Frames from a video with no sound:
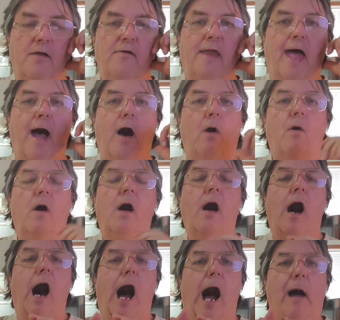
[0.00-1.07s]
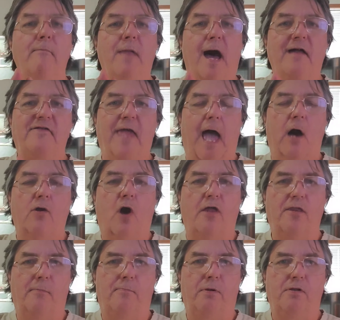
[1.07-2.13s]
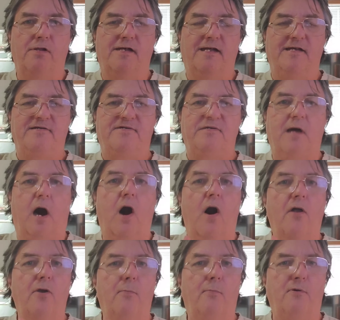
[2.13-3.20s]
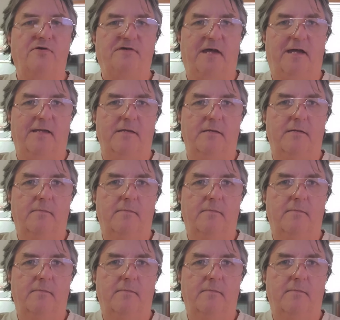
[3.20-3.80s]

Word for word: Now, I'm not down on the police 100%.